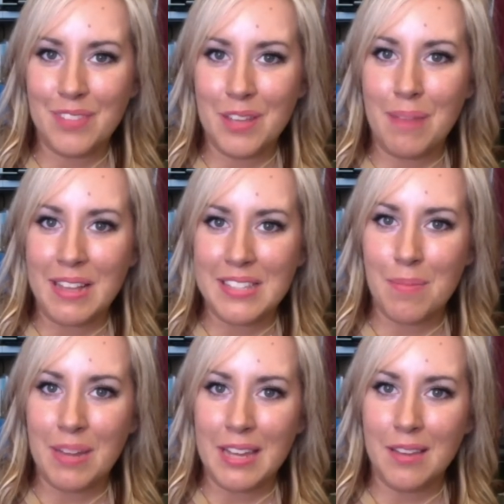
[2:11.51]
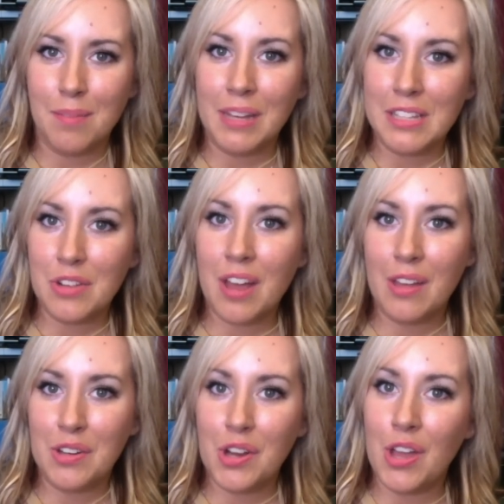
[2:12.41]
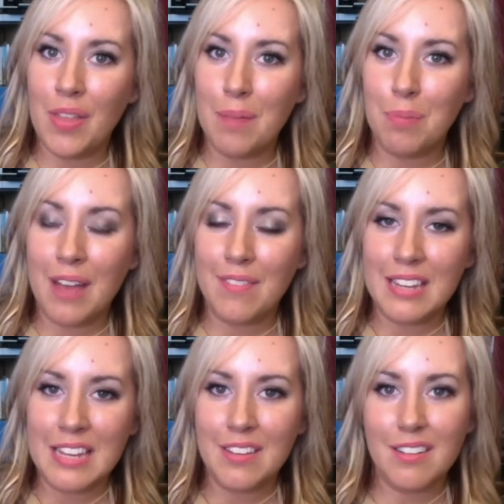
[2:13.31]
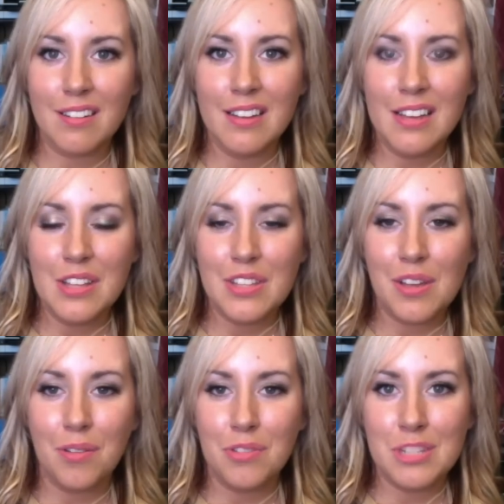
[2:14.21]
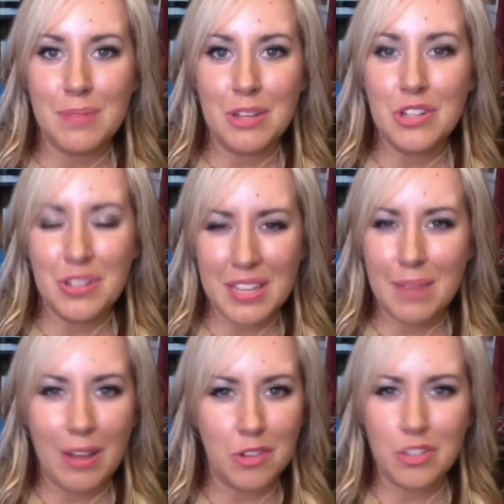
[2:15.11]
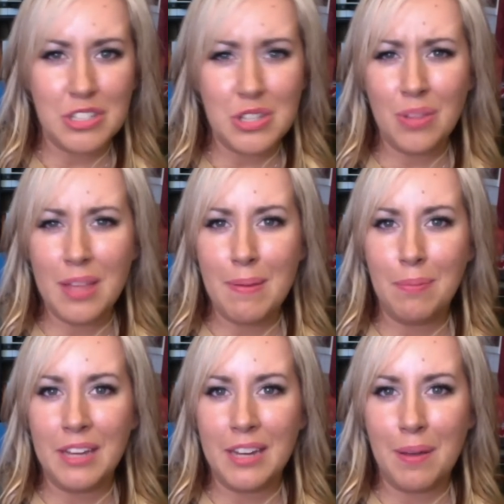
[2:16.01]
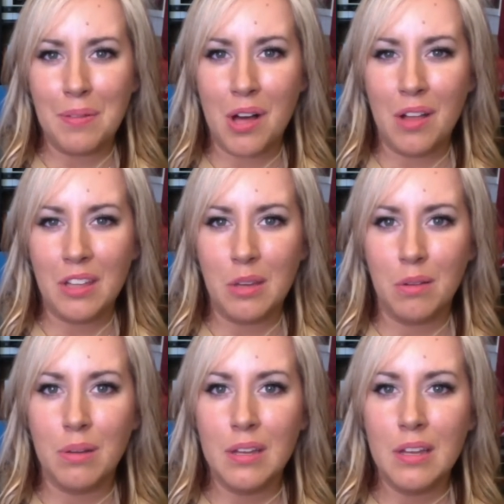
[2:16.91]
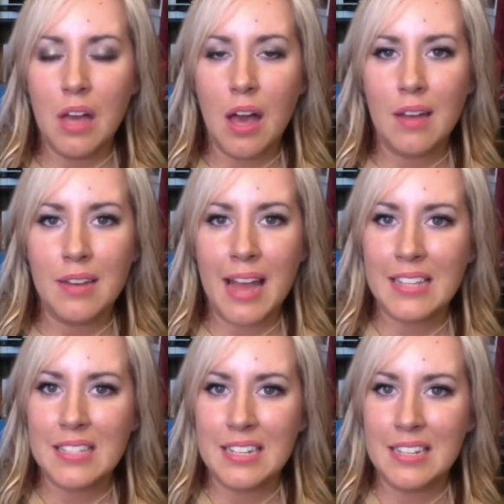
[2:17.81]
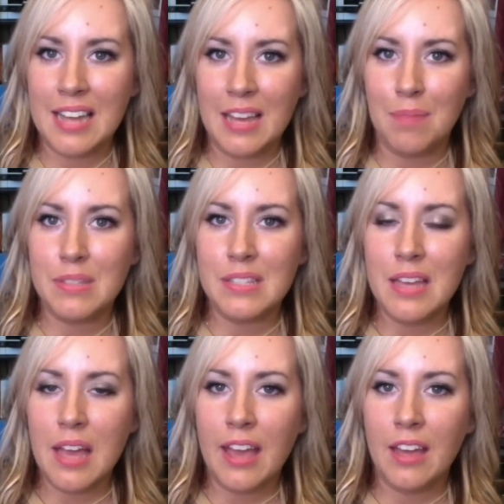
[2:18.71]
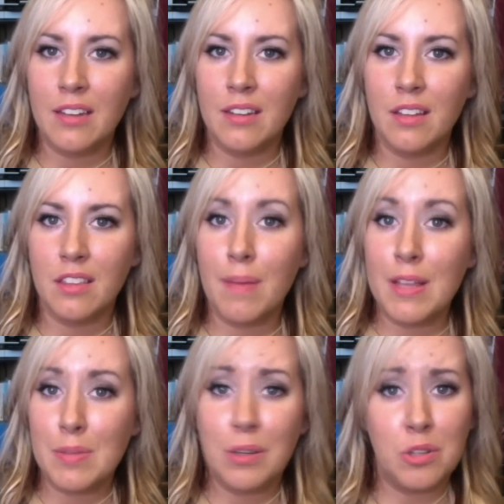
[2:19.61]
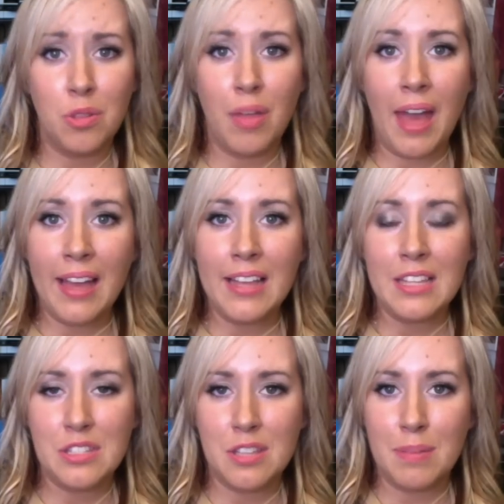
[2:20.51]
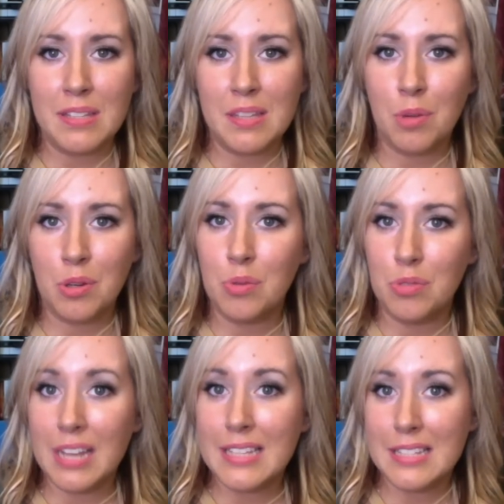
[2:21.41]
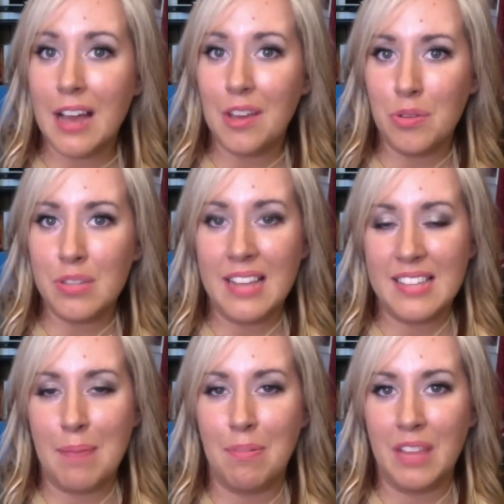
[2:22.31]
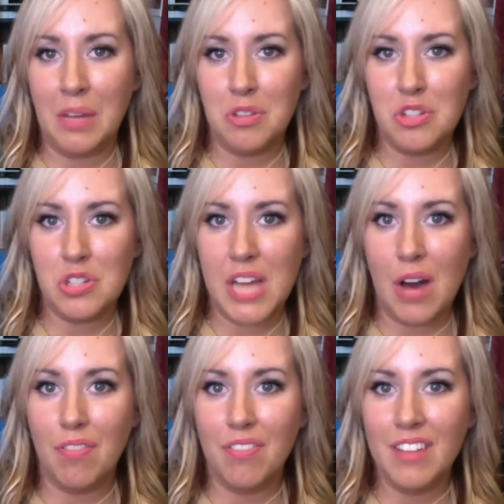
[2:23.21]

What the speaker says: by somebody, because they're not allowed to call you that in private either. So just make sure you set boundaries. Don't let people get away with calling you nasty names, and the best way to do that is to be someone who does not use that type of language yourself.